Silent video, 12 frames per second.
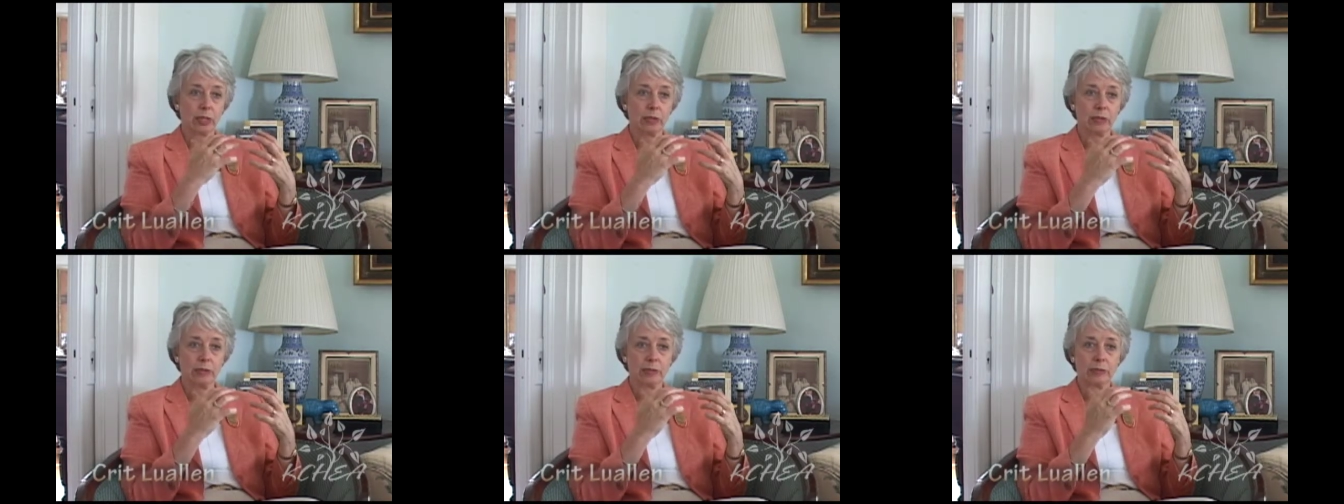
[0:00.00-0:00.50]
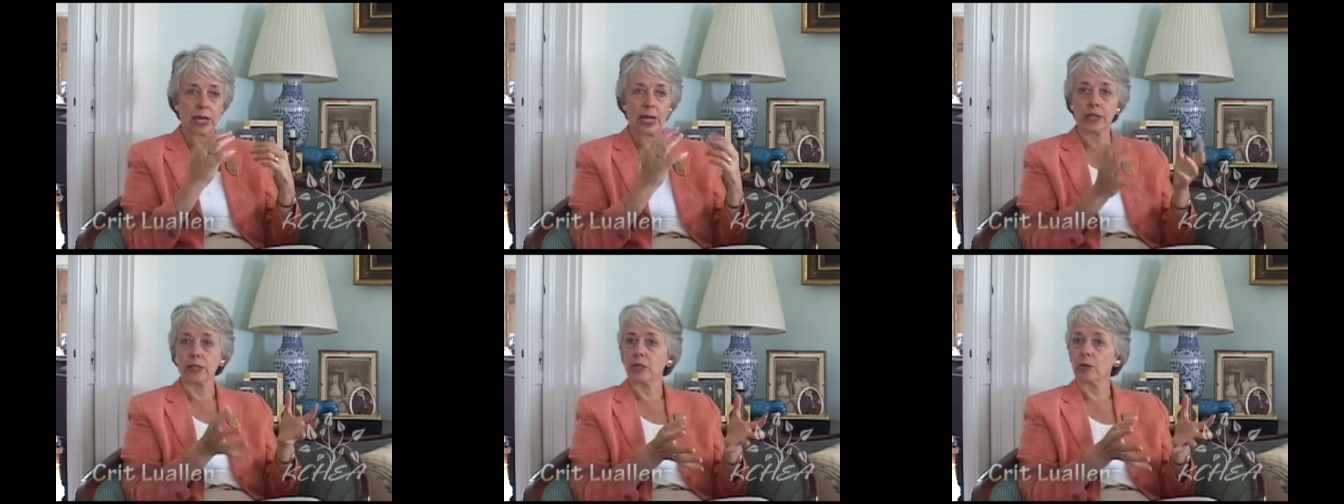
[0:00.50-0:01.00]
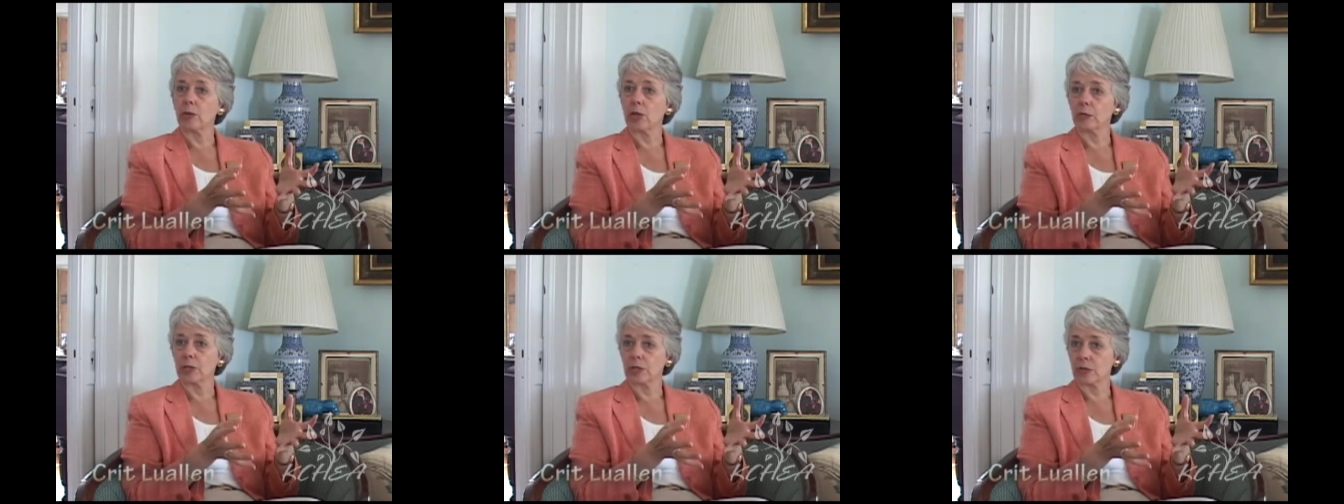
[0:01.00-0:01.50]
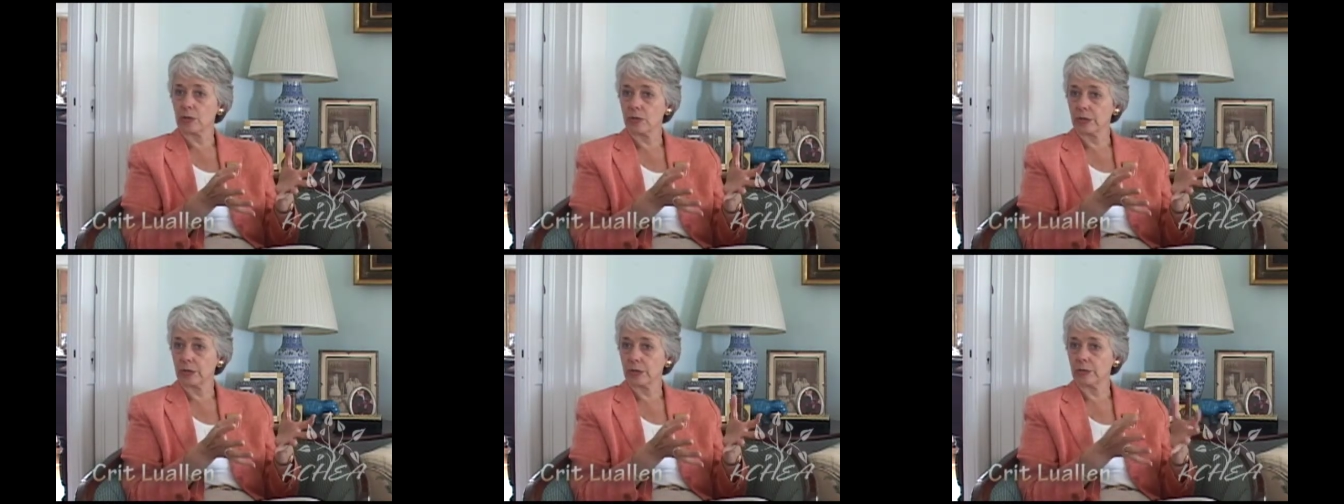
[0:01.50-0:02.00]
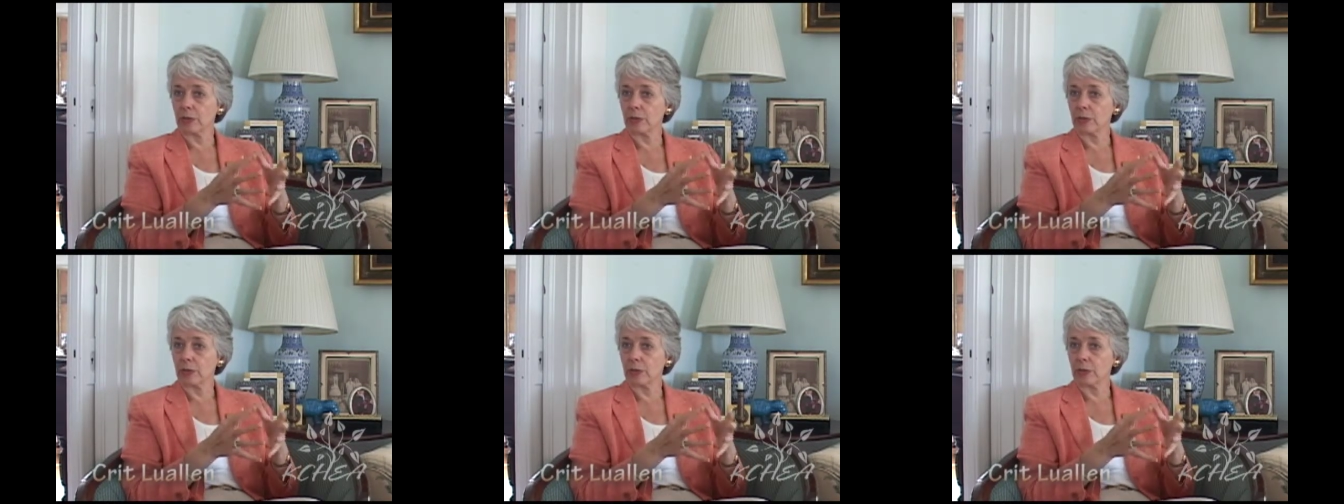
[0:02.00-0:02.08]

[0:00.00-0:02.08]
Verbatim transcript: um, high-end department stores,